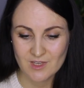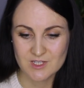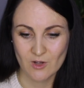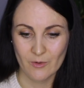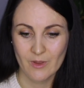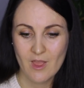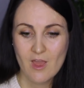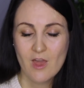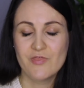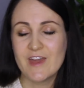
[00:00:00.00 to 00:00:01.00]
So
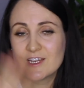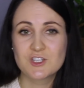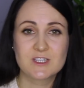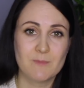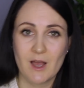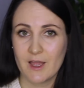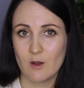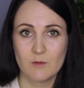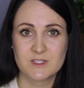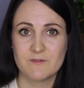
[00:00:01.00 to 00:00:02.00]
that's just my
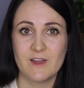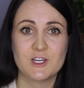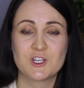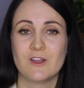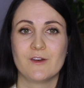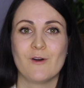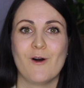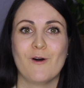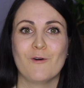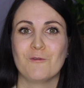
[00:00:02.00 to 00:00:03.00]
observation
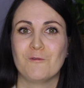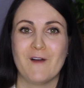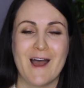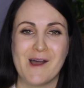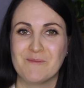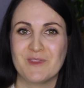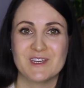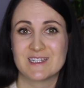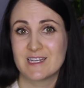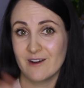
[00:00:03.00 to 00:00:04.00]
of
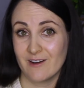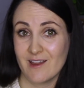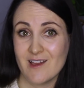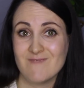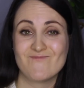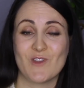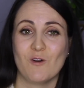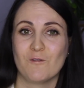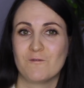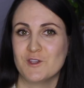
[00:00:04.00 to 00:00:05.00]
this area
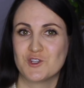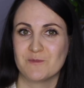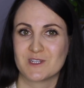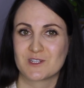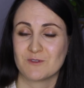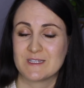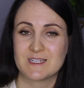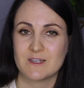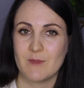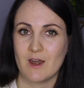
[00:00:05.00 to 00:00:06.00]
of the German school
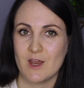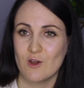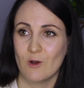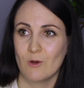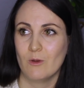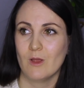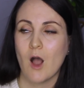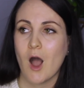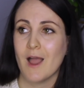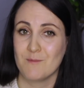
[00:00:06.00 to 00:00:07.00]
system, and I know
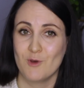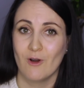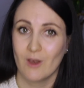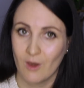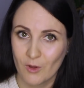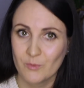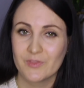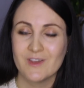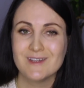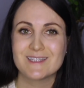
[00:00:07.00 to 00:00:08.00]
I am not alone
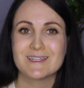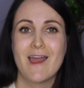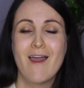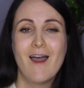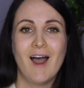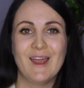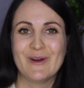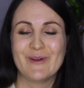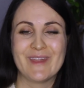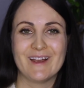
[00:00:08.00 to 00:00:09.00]
with this. I
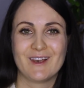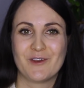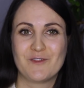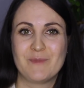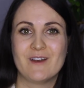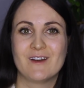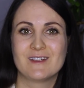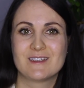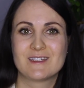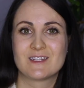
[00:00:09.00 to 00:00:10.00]
know that a lot of
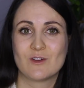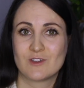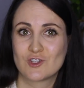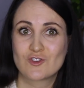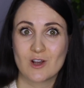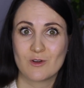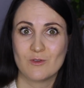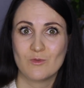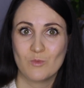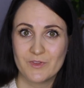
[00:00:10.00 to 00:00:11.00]
parents
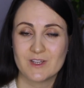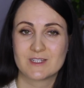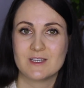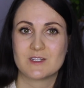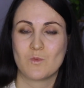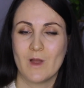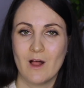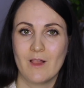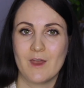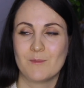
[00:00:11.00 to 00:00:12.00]
struggle with this as
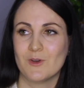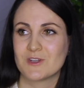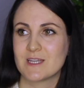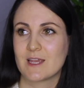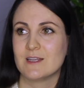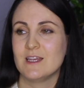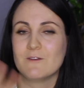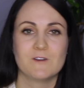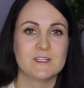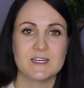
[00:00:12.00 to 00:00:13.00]
well, and I'm not saying that
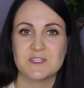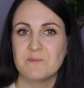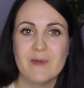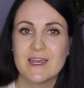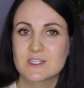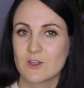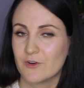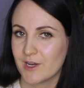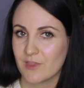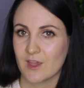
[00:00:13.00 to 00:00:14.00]
every day is a battle
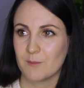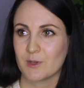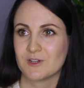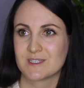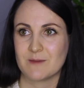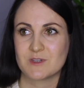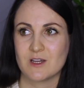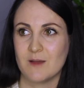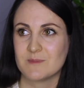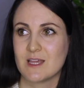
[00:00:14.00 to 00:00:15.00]
or anything, because
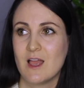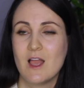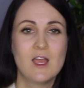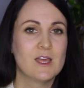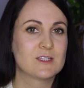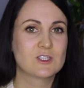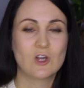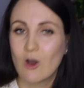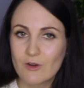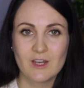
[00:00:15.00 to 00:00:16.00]
sometimes it's
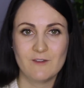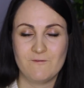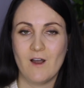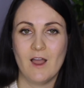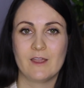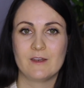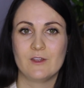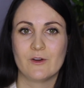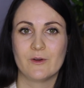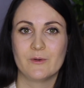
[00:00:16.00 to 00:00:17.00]
totally fine,
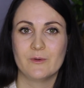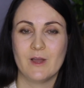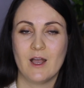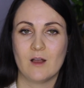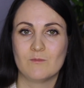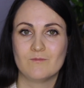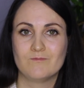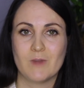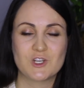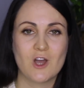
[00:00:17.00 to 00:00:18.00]
you know,
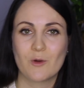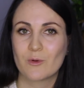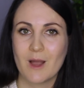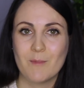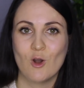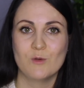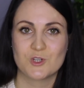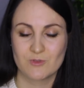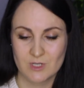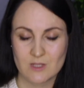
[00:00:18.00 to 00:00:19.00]
my child will come home,
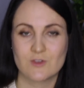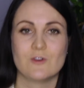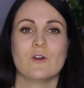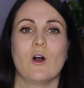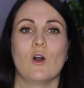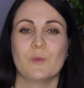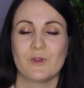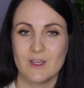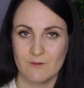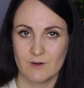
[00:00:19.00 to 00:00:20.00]
she'll get through her
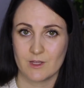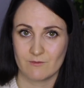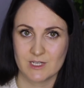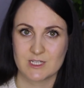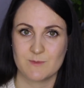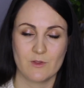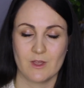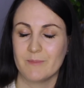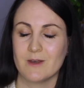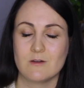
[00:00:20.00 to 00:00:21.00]
homework, everything runs
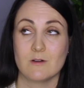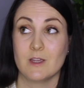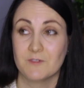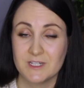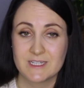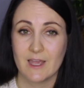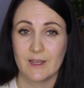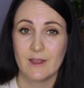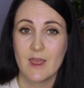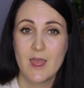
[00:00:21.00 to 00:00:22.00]
smoothly, but not every day.